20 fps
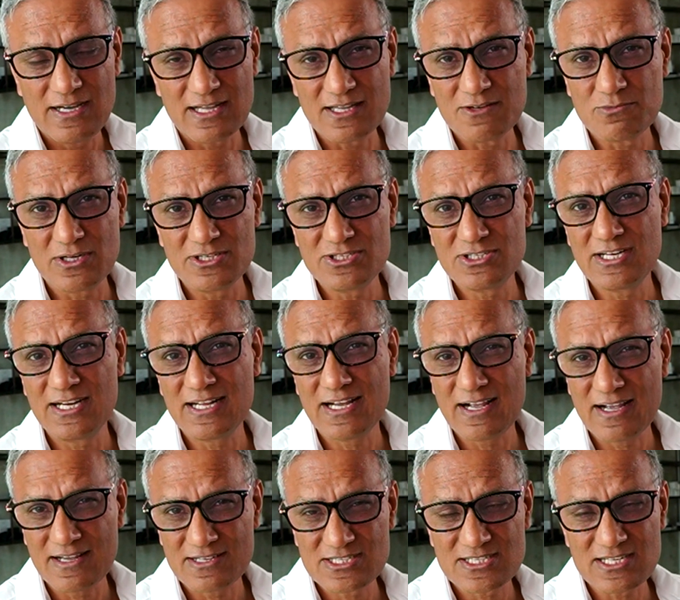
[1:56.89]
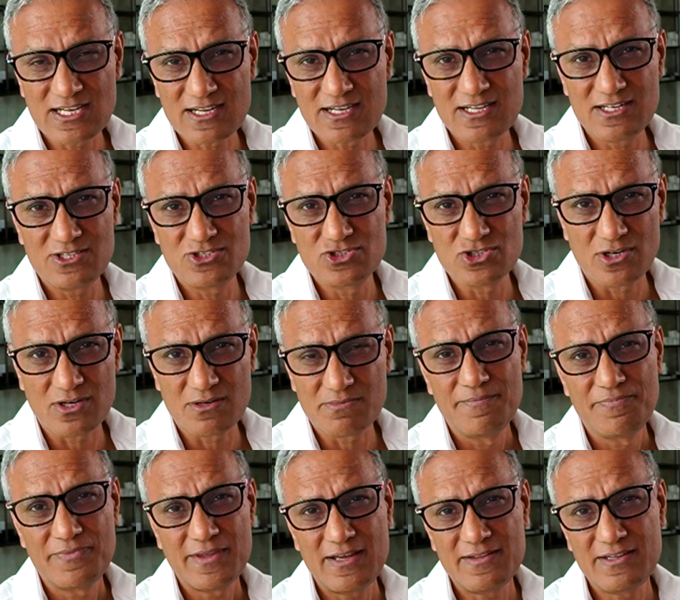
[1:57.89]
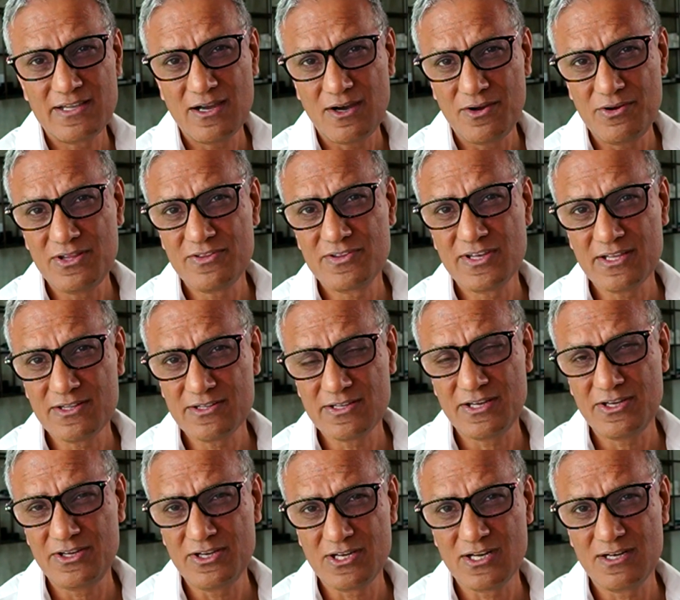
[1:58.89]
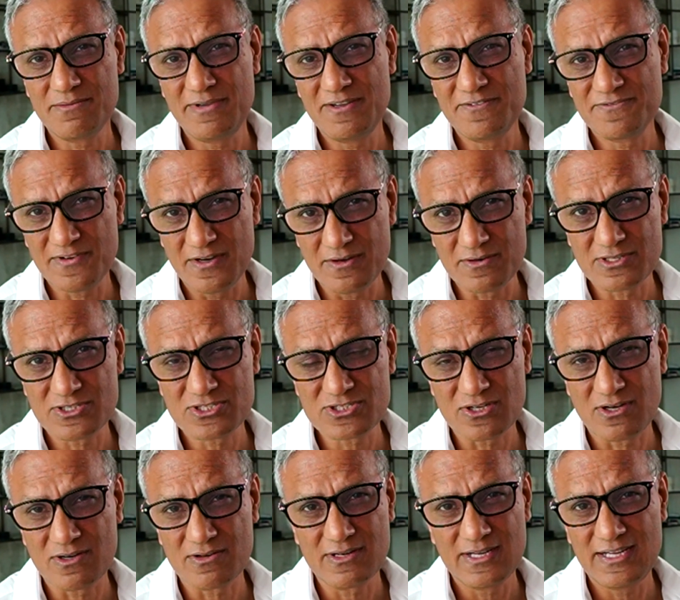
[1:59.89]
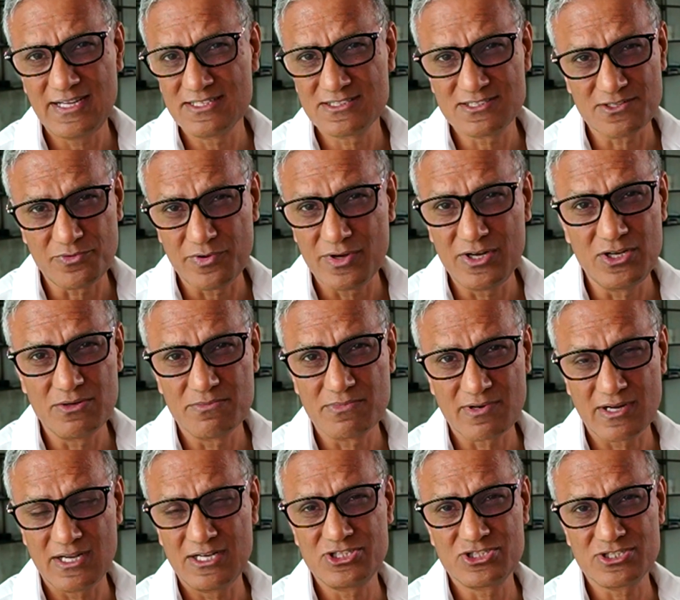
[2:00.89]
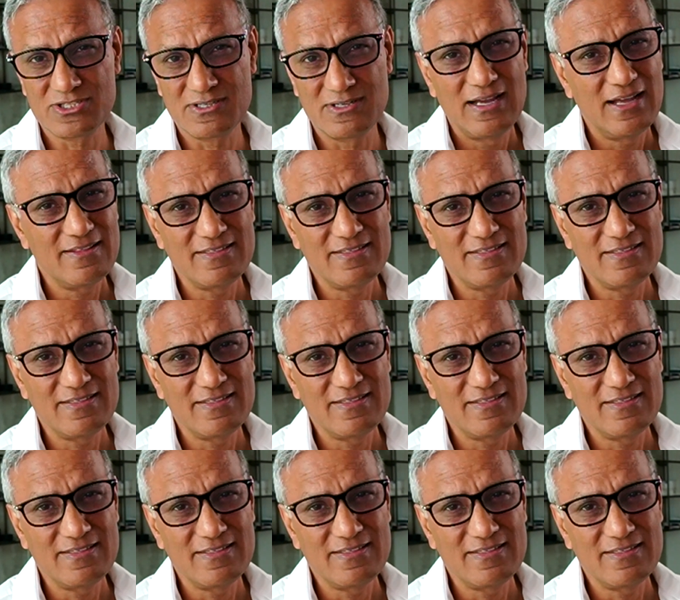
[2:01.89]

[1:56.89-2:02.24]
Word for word: Otherwise, you're going to get stuck in a job, and the only thing that you're going to be focused on is the remuneration.